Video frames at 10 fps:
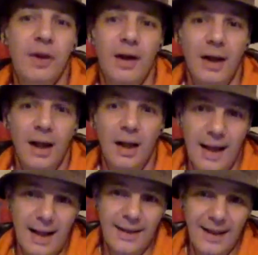
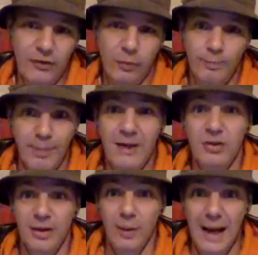And that's
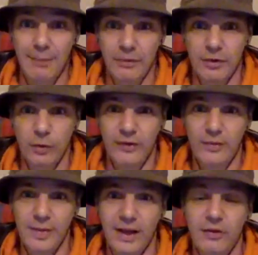basically what happened for
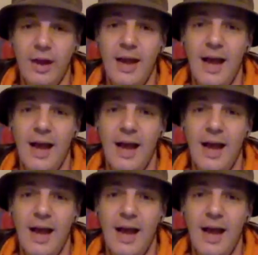20 minutes.